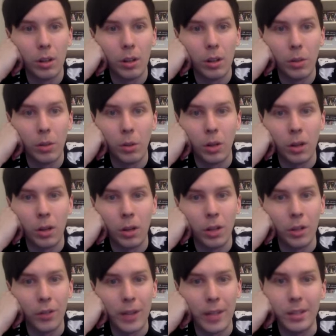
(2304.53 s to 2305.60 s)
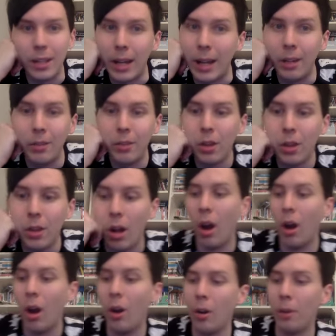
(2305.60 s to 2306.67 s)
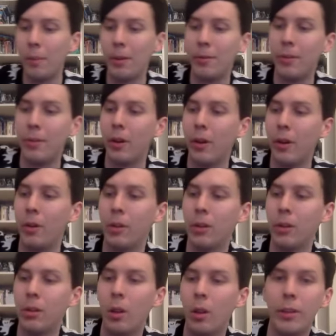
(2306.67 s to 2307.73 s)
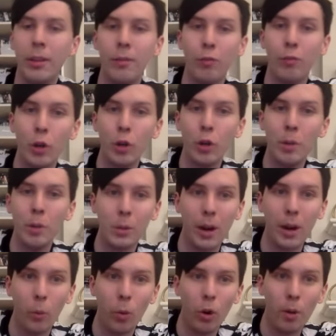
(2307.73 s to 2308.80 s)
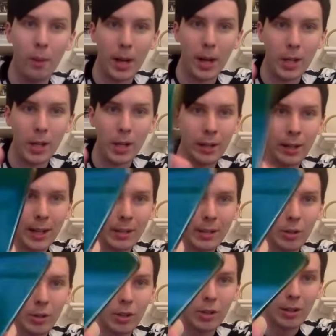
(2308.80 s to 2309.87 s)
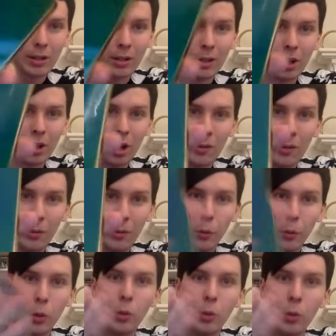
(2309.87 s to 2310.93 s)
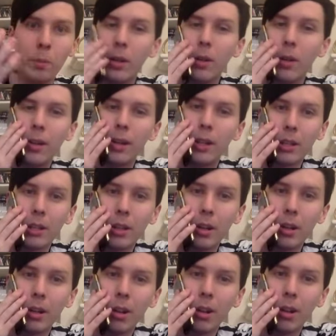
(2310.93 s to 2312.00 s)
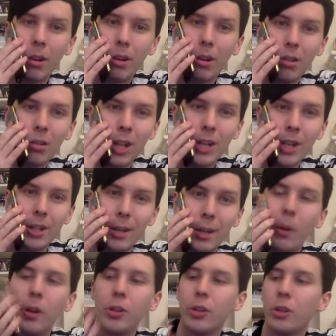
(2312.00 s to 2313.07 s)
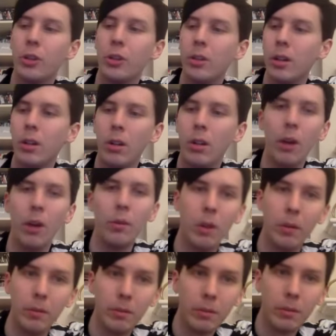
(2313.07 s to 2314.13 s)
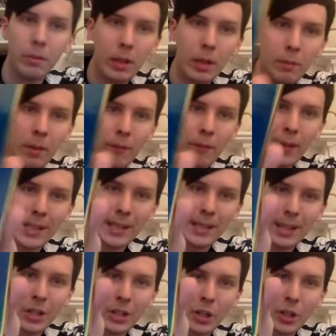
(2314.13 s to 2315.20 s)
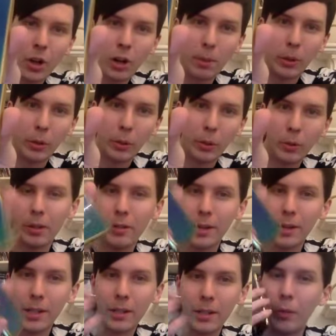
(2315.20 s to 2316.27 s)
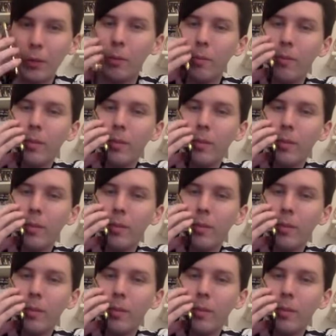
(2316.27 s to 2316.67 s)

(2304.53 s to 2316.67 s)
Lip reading: What colour is your face today? Oh, on my phone. The room is quite warm, actually. The light's just like the colour of the room, so I don't think it's going to change that much. Oh, my face is a darker blue than the rest of the room.